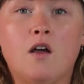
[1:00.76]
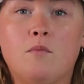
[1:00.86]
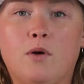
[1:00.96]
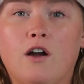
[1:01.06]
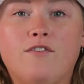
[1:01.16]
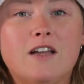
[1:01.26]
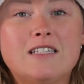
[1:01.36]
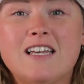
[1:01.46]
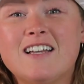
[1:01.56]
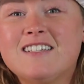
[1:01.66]

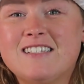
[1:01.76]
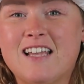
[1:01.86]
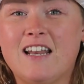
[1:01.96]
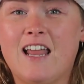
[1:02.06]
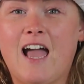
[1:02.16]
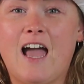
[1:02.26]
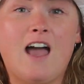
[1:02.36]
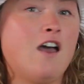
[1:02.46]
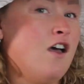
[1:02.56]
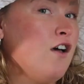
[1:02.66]
Perfect sun
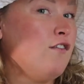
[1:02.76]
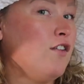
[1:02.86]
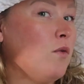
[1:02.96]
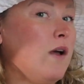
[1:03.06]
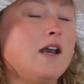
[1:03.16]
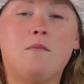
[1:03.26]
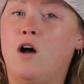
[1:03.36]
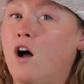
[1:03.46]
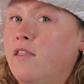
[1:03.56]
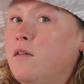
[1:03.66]
hat for when I'm
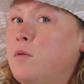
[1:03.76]
on the